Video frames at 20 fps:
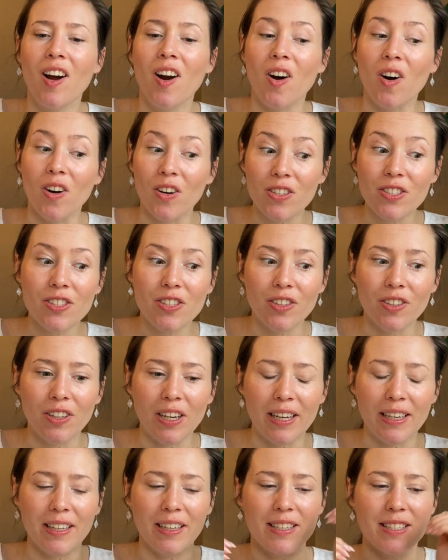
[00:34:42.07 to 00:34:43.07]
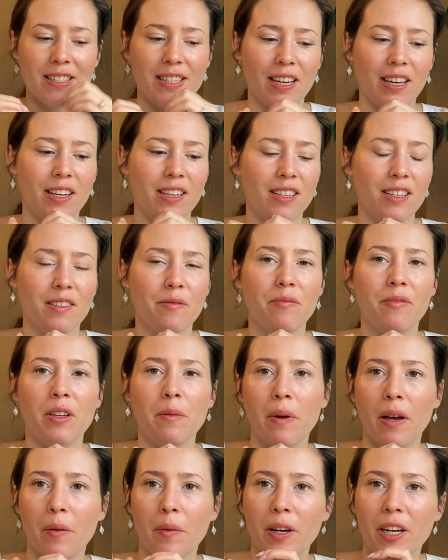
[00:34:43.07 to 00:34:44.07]
Also, like I said, you
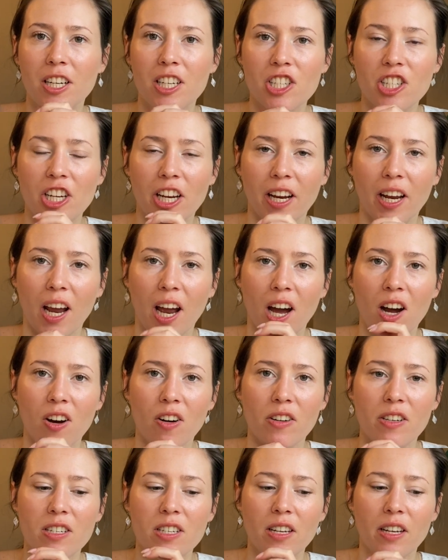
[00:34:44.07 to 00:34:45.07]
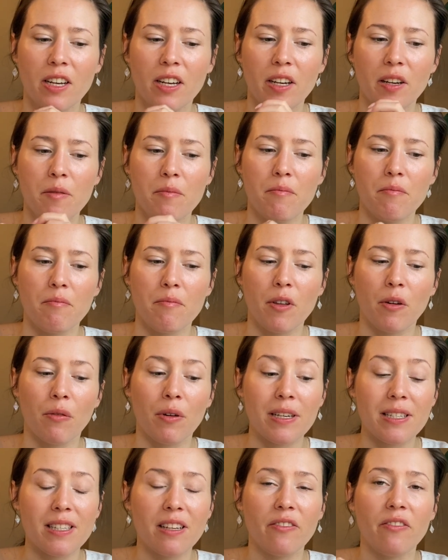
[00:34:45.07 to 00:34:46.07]
might want to check out the
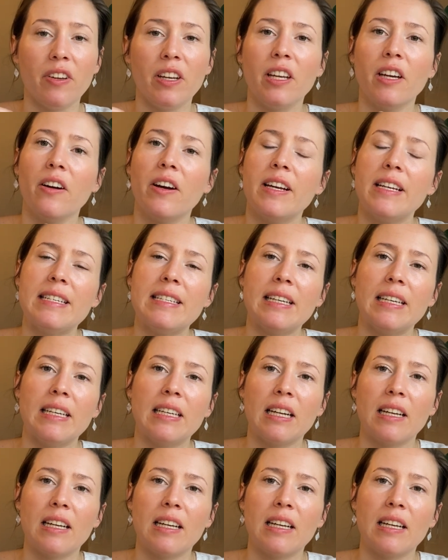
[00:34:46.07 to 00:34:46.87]
recent video I did.